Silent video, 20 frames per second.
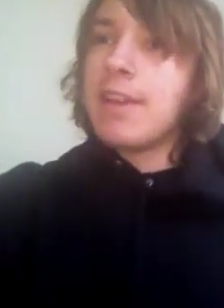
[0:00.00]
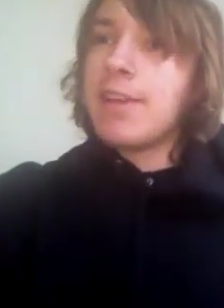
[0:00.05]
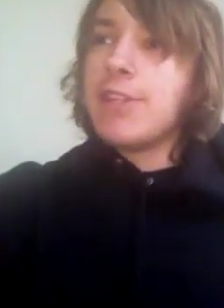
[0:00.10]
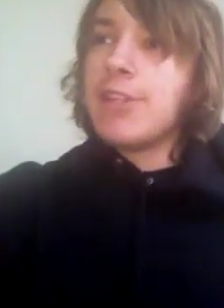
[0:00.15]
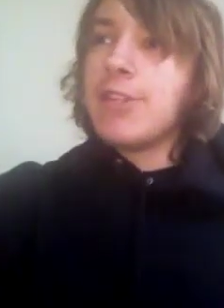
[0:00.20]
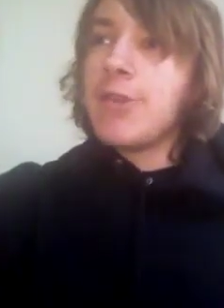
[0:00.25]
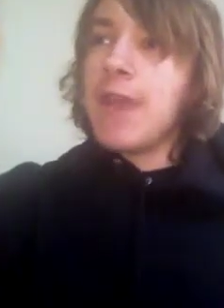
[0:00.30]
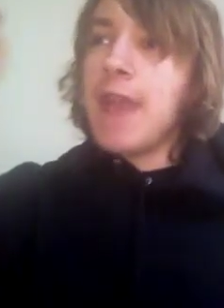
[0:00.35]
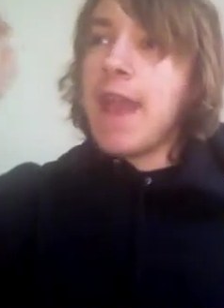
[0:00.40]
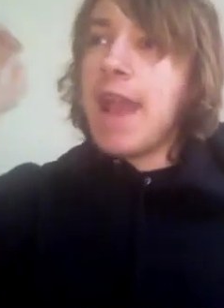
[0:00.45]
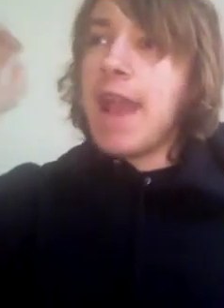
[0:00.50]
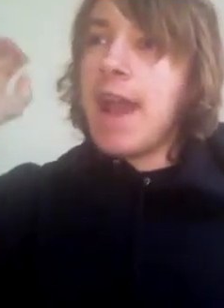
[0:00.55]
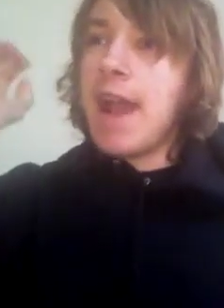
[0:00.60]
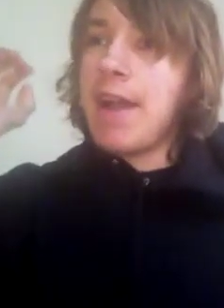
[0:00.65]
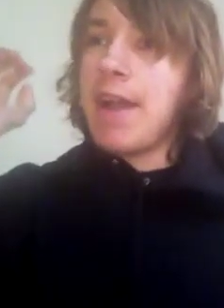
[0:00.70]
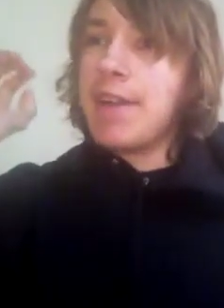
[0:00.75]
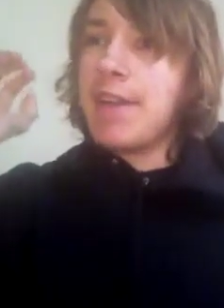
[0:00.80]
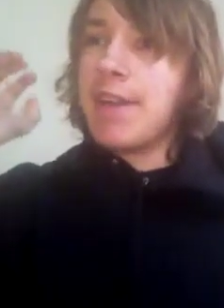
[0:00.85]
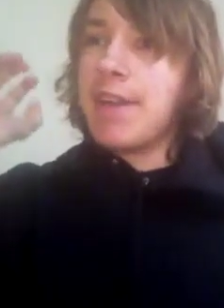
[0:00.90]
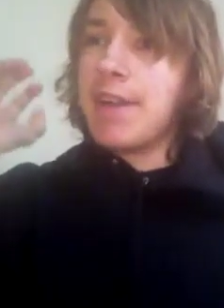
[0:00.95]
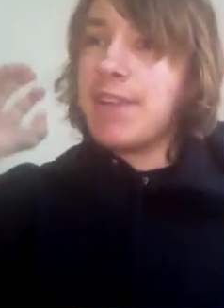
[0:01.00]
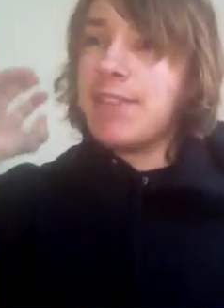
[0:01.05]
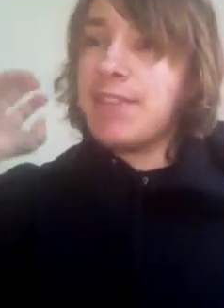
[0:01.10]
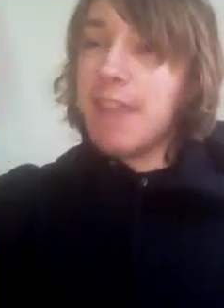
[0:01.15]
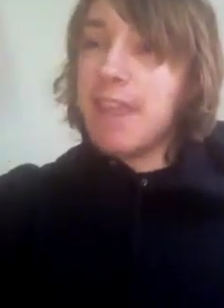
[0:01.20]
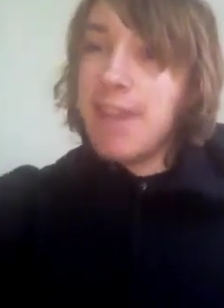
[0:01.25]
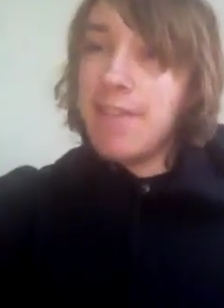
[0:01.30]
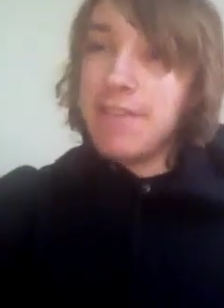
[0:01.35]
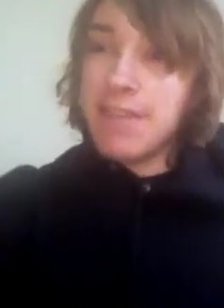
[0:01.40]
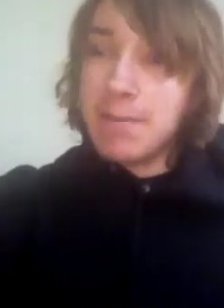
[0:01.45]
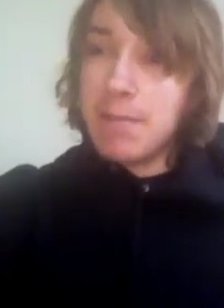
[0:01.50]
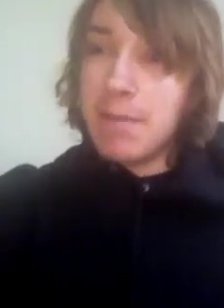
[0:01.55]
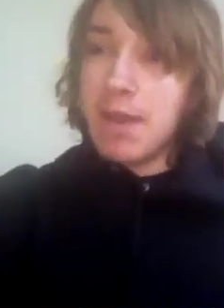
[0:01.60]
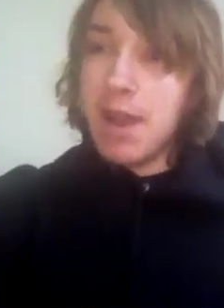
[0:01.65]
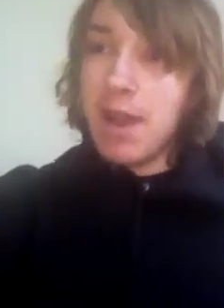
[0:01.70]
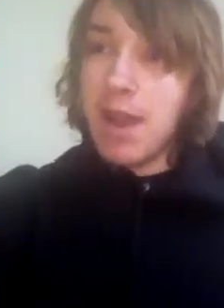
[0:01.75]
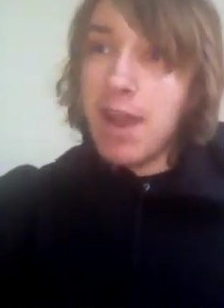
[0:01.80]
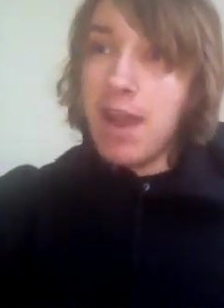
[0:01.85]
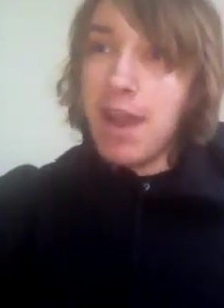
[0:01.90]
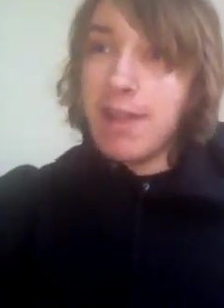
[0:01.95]
you had
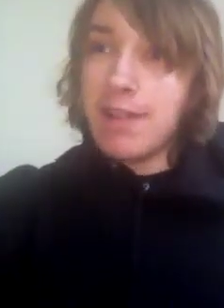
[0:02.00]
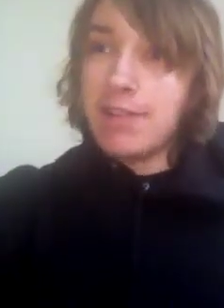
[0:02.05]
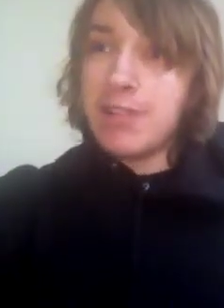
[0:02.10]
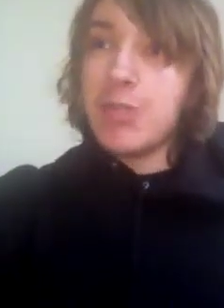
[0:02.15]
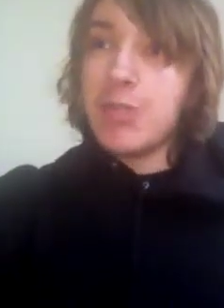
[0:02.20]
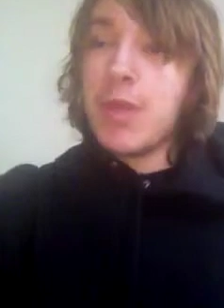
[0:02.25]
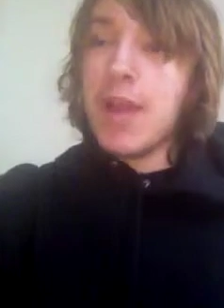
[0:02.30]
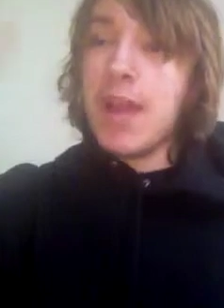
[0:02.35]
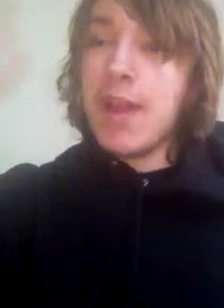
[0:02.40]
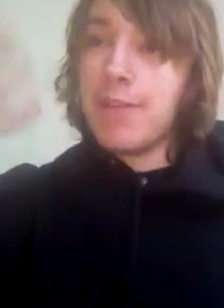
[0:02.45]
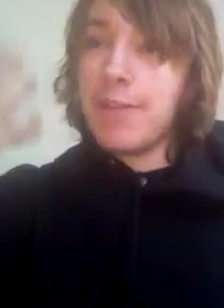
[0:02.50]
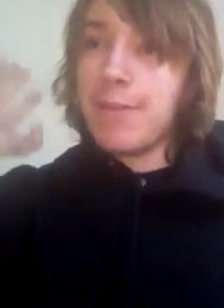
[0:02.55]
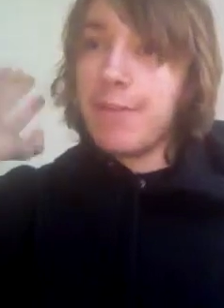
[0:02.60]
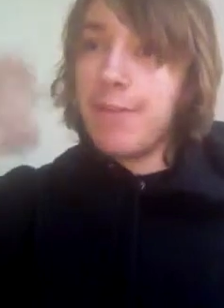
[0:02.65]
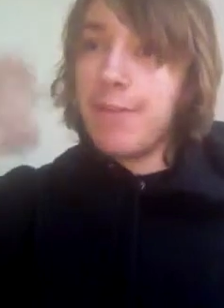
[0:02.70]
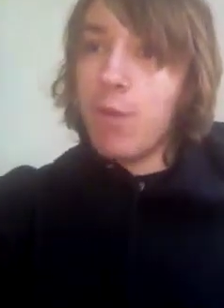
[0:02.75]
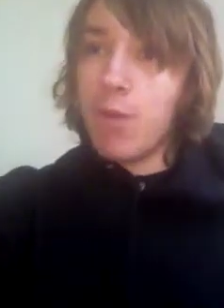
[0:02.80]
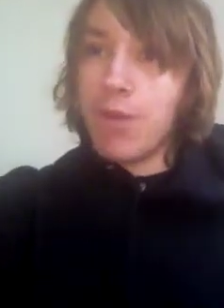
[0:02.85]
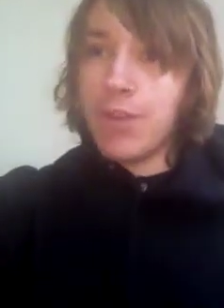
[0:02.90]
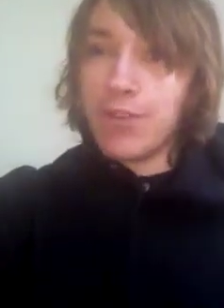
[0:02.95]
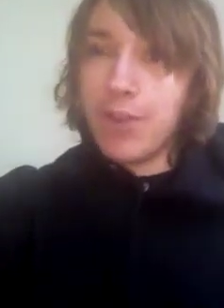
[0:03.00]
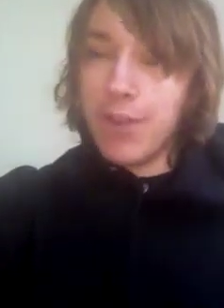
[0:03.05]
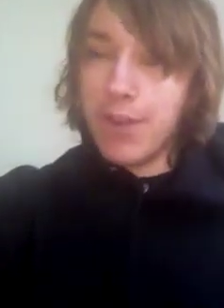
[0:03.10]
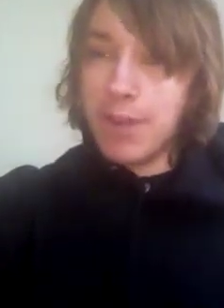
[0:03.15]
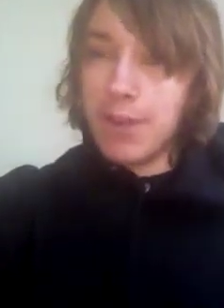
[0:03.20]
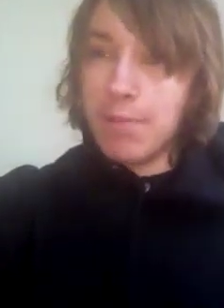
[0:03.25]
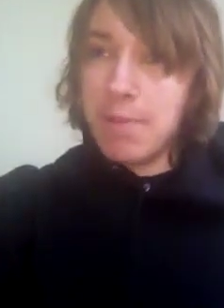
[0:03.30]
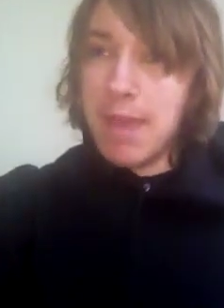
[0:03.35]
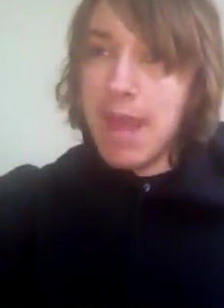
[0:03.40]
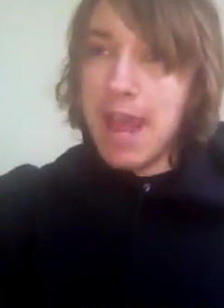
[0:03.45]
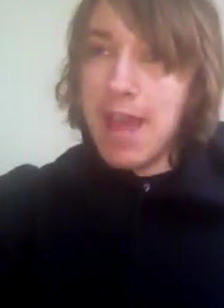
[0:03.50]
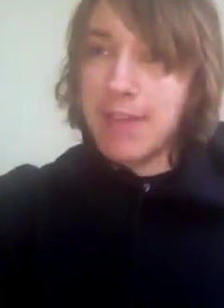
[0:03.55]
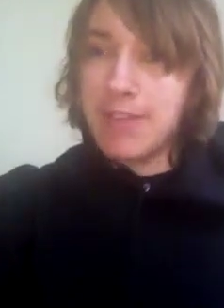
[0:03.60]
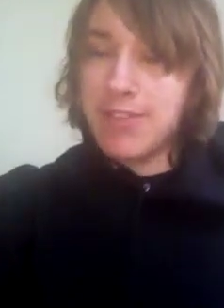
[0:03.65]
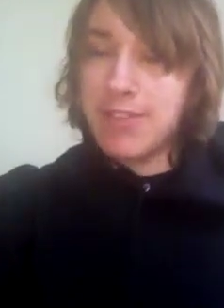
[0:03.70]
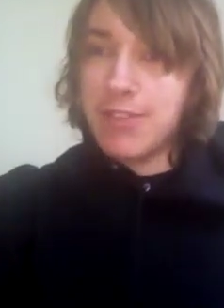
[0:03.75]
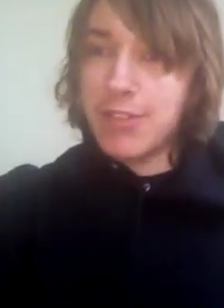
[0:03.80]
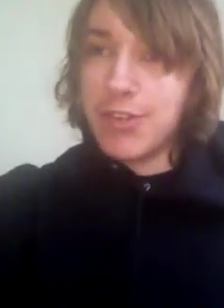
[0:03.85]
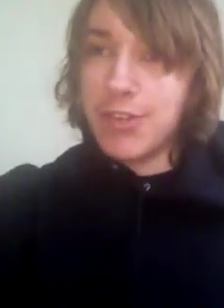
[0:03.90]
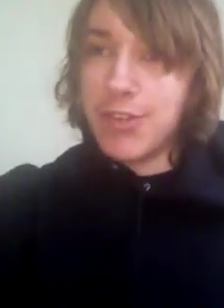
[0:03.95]
Devimon, you had the 4 Dark
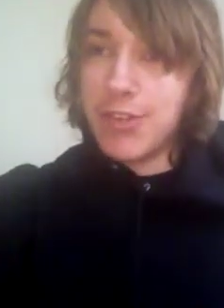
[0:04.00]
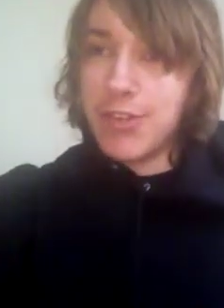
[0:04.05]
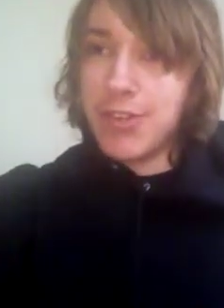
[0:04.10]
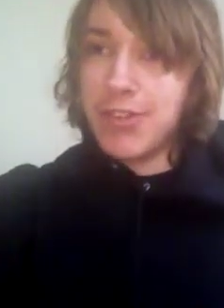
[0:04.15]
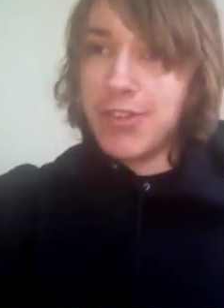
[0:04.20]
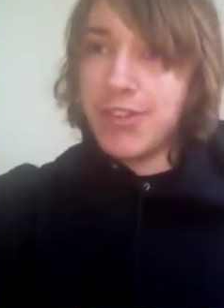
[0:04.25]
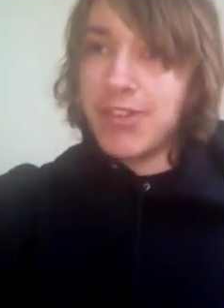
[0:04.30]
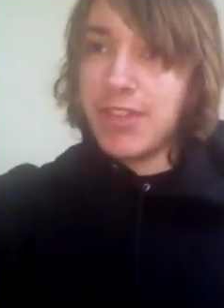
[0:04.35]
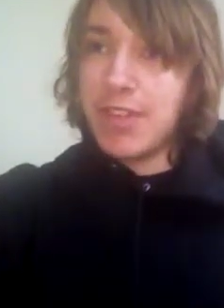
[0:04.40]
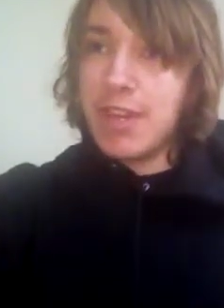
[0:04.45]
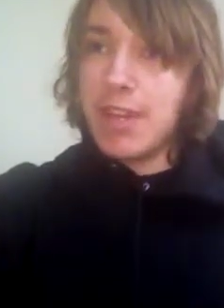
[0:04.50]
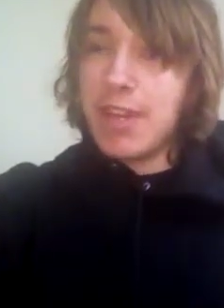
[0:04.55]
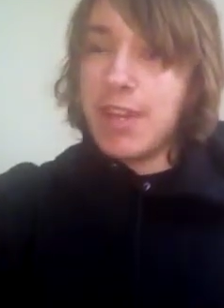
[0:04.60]
Masters,